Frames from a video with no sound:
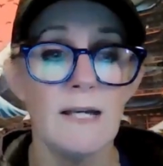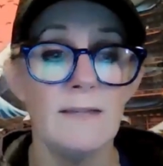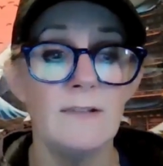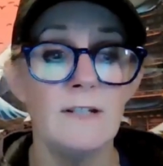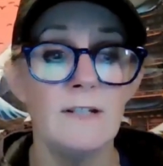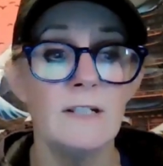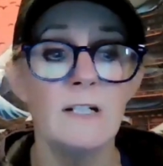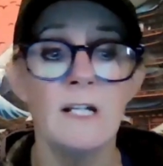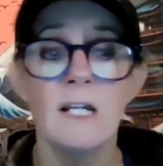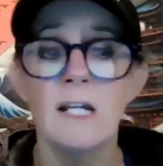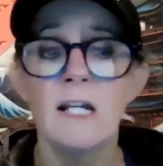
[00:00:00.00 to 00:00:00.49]
And
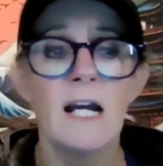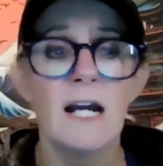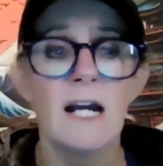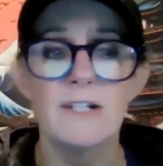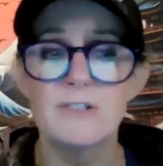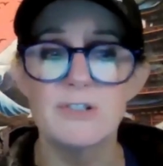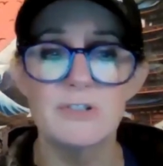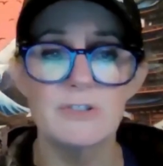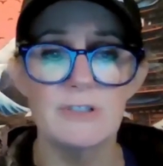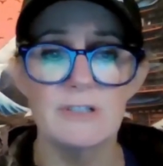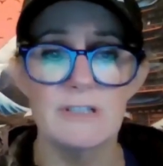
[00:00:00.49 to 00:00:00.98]
then
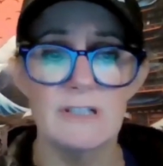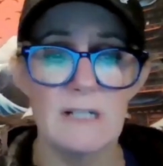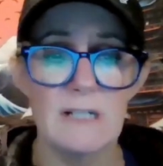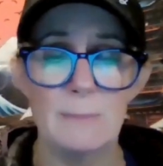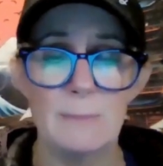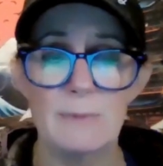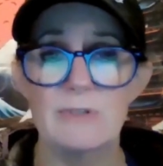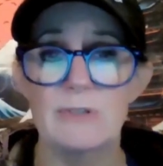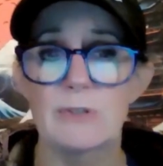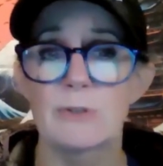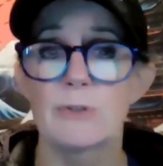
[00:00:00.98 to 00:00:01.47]
I just did an
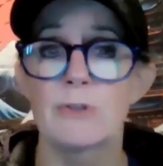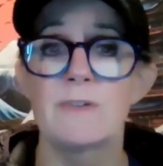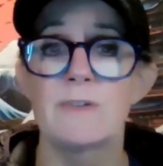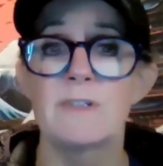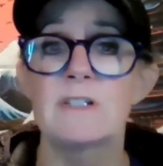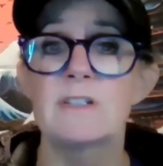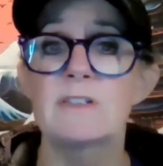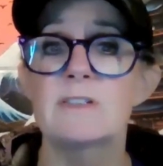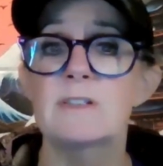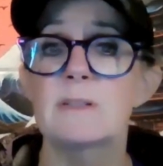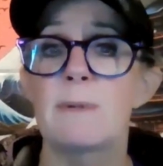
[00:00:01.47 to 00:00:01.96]
episode on
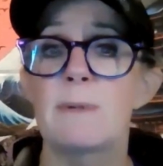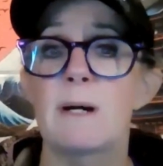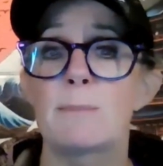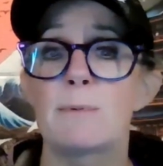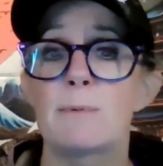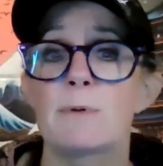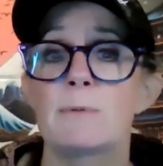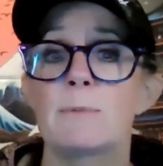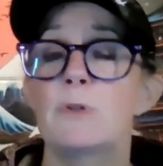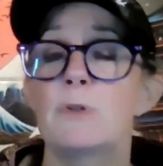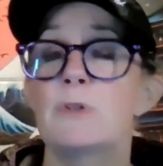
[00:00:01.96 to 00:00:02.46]
this
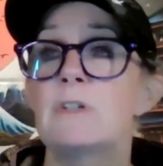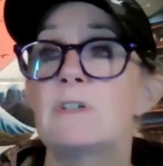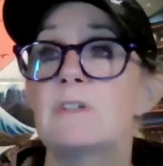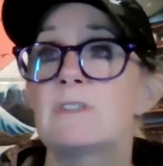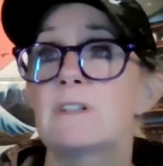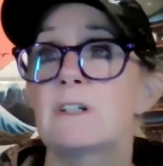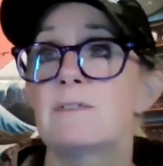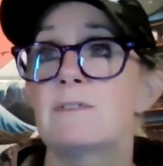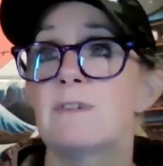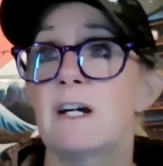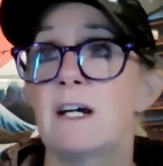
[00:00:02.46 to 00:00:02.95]
about promoting
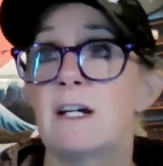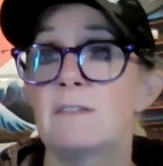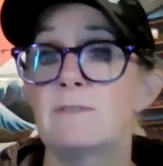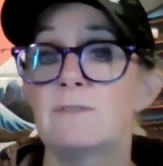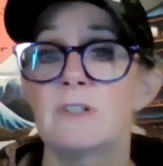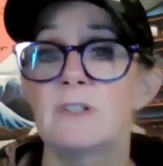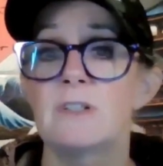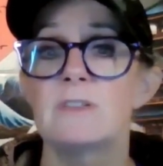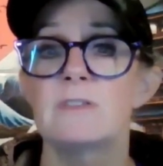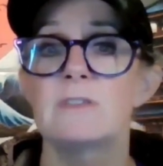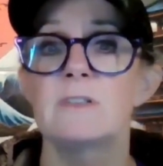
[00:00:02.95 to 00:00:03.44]

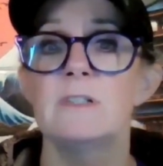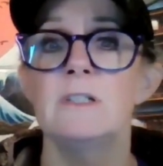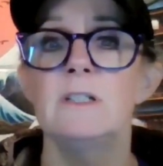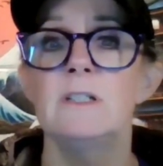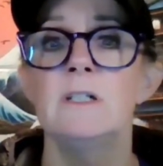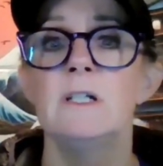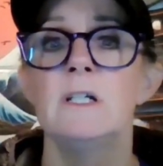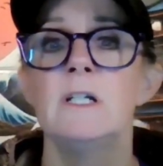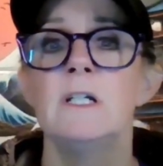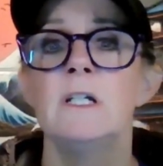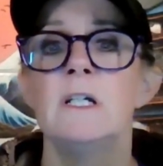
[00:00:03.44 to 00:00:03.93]

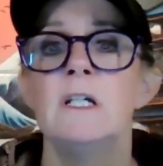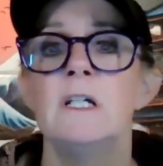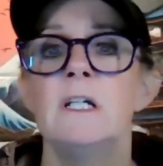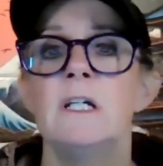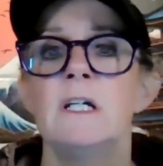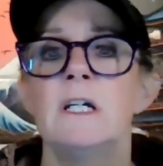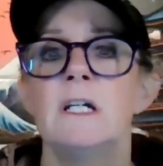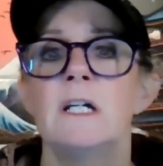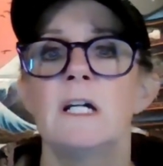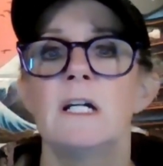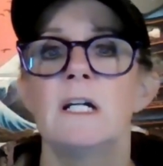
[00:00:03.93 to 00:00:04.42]
self-advocacy,
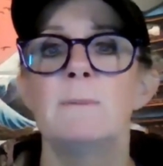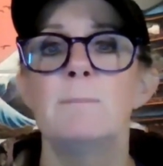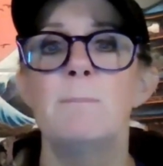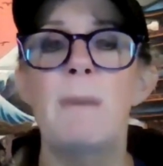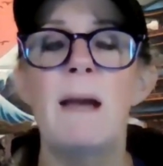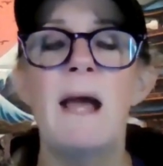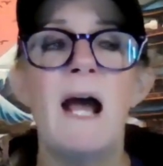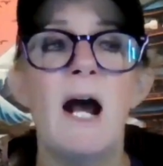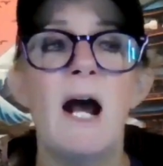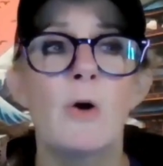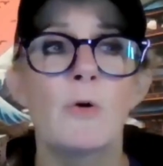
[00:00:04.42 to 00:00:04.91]

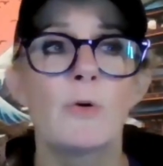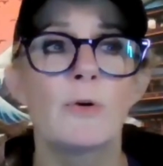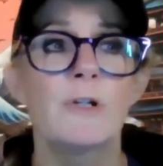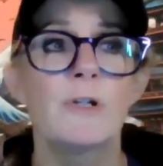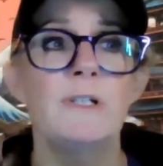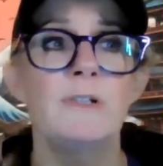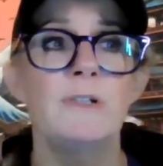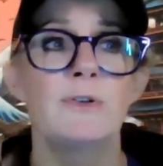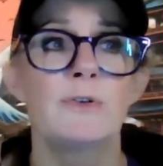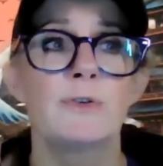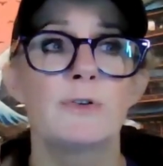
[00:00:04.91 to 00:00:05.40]

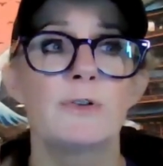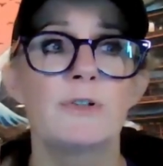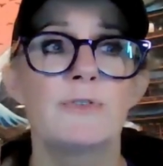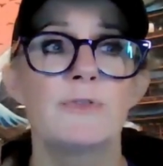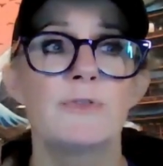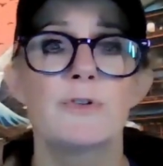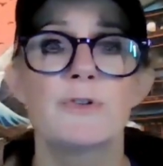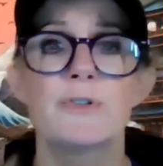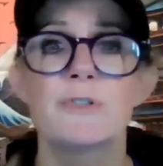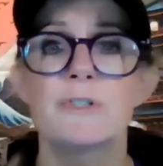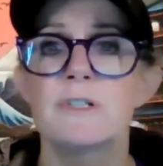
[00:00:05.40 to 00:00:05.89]
empowering
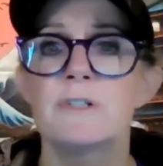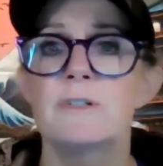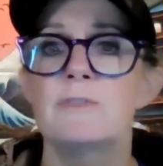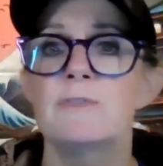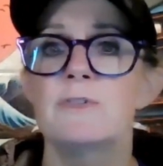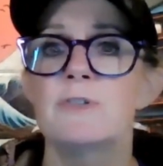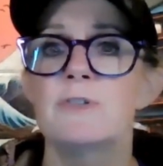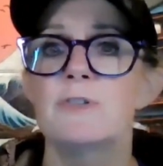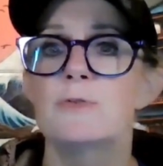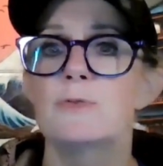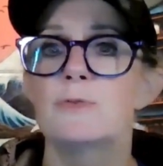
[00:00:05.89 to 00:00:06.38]
neurodivergent
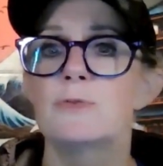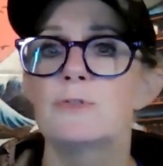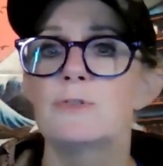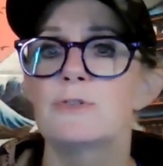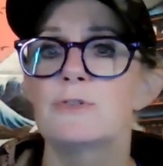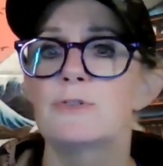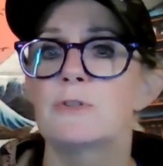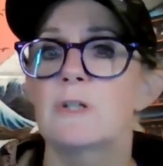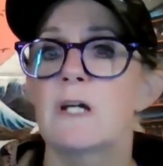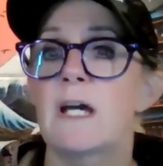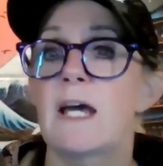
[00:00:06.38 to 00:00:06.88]
individuals
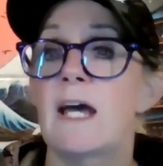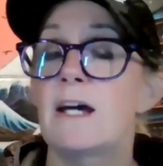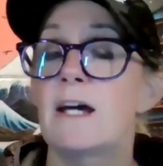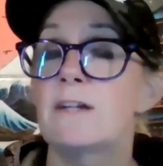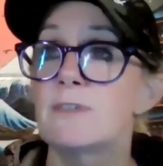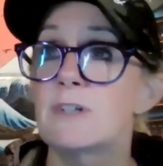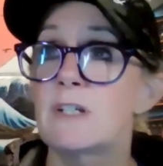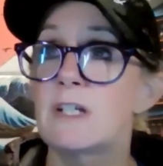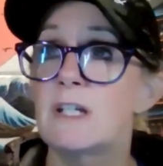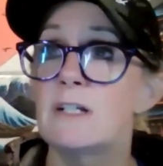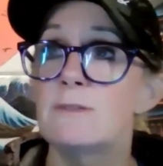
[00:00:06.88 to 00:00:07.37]
to
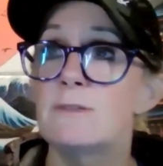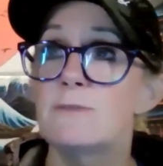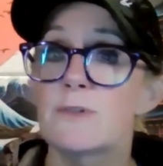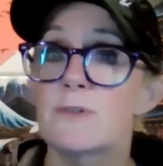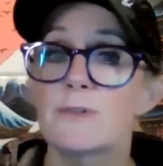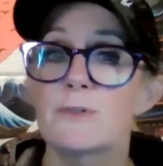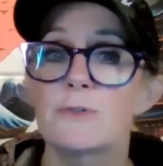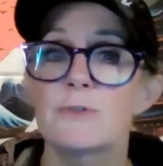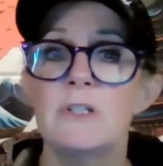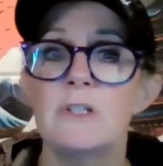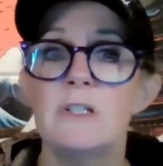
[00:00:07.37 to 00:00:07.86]
advocate
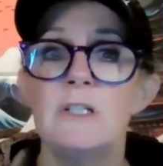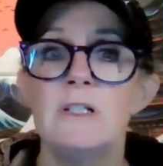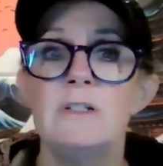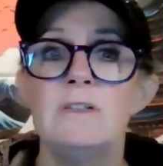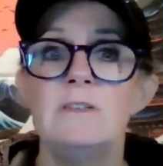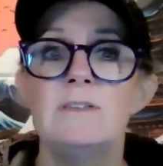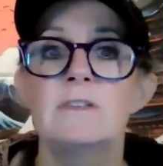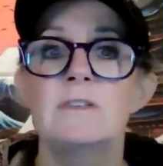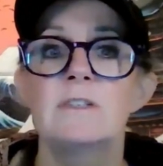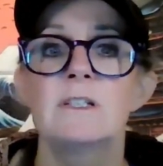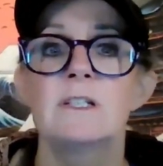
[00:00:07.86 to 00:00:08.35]
for their
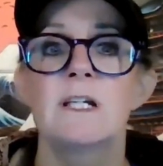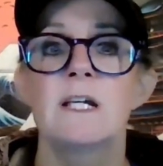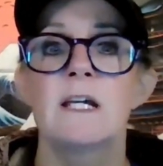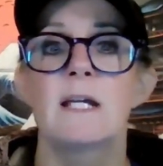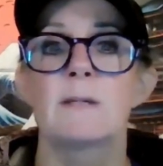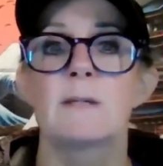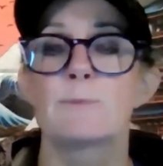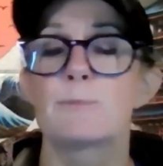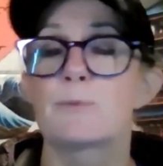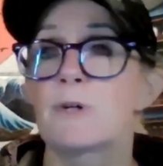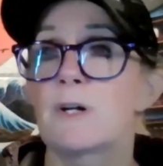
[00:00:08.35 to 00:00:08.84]
needs
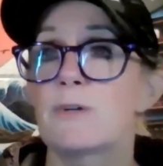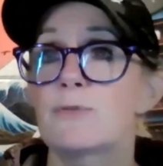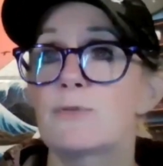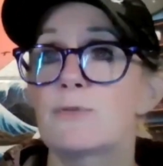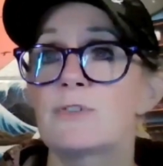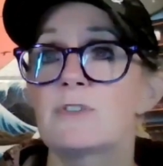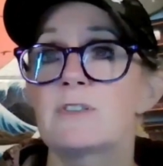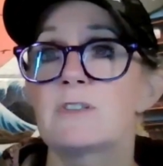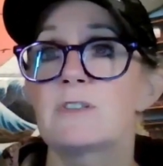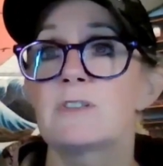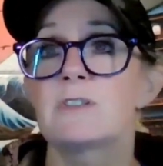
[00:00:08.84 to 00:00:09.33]
and
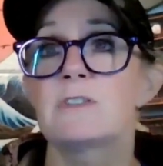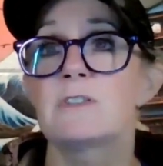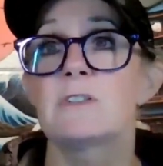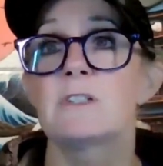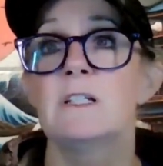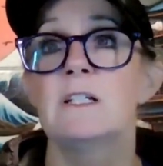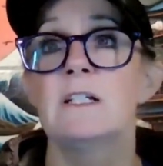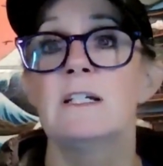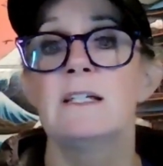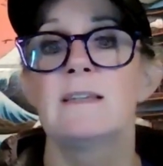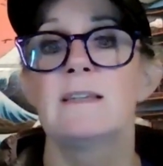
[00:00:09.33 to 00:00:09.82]
preferences
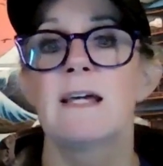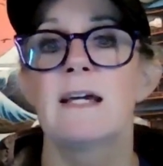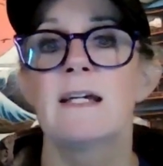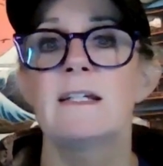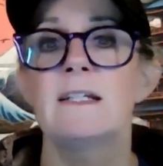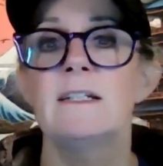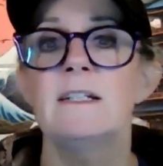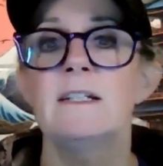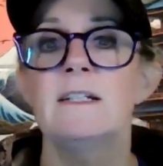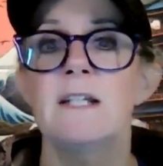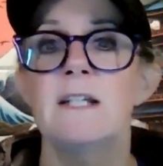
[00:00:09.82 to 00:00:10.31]
that
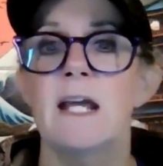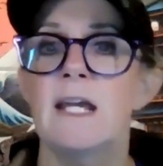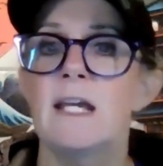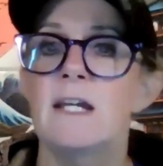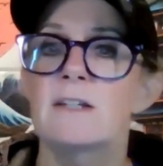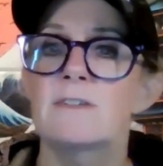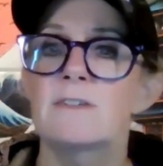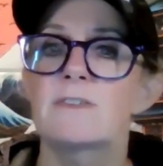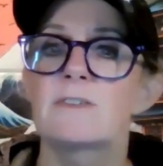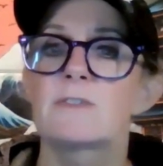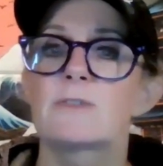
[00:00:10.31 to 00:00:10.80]
can
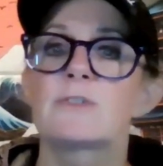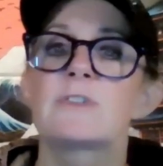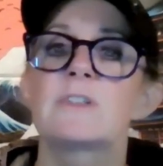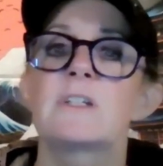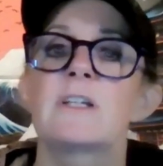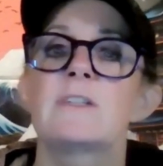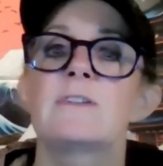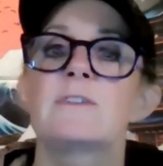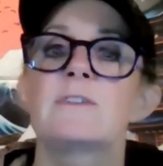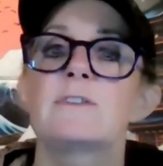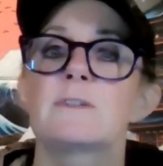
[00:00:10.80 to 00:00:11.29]
enhance their
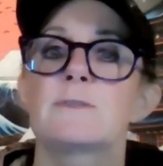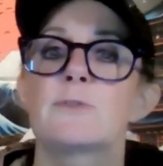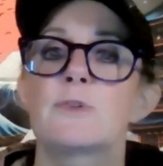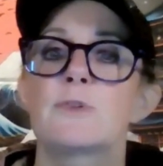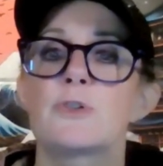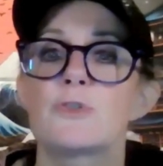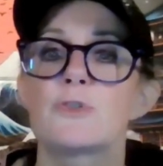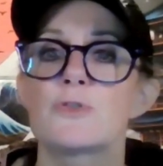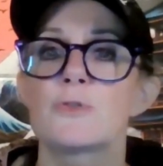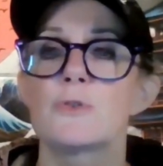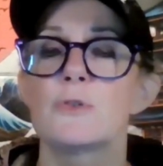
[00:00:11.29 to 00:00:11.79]
sense of
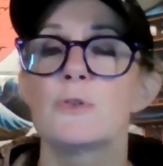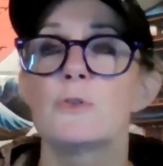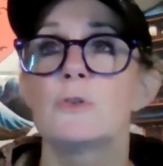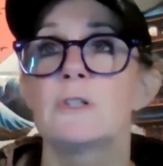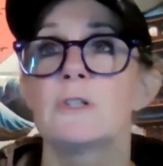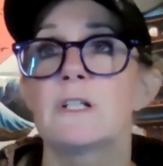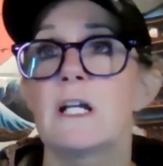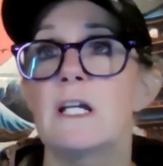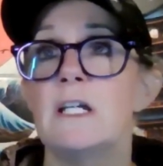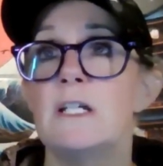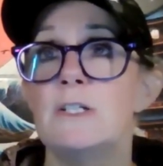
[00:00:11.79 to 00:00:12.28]

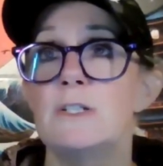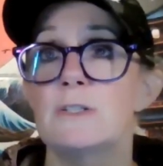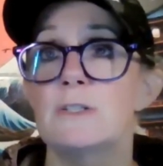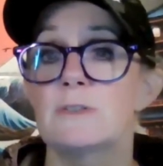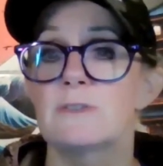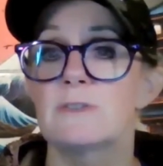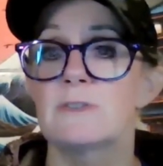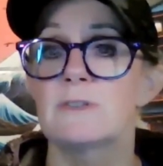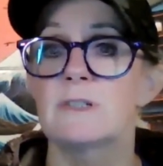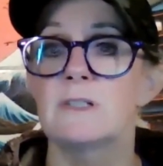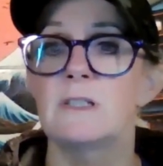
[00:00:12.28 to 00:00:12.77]
control and
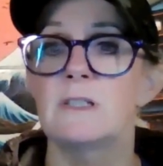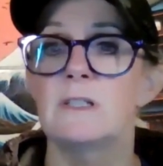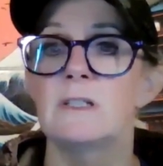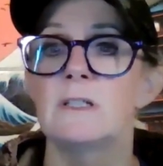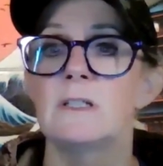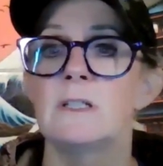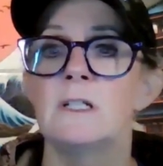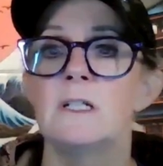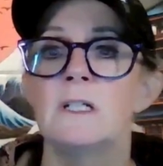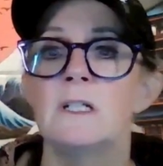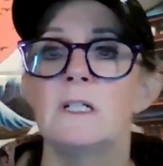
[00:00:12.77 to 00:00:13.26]
agency.
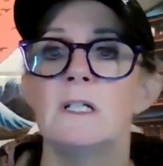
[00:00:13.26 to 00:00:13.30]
